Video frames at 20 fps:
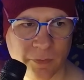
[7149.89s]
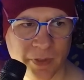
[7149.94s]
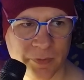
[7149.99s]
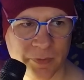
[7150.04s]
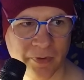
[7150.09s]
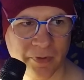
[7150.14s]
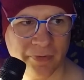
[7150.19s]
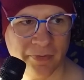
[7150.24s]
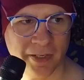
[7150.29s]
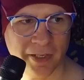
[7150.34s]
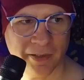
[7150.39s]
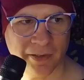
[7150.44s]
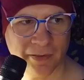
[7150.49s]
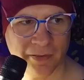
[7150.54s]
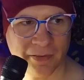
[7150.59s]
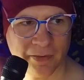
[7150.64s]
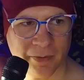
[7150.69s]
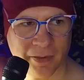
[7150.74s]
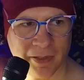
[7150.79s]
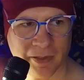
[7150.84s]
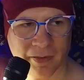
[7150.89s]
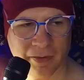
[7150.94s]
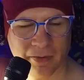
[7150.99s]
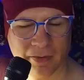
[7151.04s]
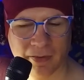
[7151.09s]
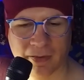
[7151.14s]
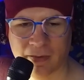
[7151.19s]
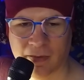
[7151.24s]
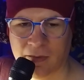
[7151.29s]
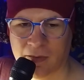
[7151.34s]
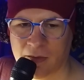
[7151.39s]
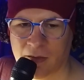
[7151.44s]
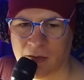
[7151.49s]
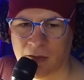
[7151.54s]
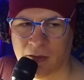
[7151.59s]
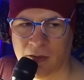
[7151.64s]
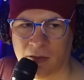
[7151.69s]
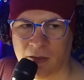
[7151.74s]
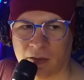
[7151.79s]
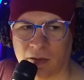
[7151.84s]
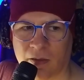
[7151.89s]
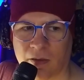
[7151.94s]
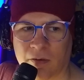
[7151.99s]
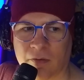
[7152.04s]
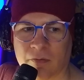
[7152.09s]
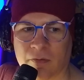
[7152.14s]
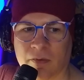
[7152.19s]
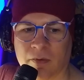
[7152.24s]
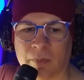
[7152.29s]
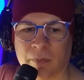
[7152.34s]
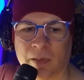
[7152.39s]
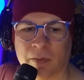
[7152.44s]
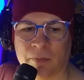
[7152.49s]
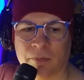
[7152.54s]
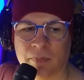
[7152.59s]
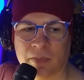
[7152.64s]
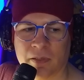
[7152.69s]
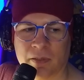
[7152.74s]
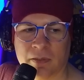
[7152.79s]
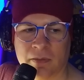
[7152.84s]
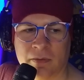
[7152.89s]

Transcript: my videos so I can remember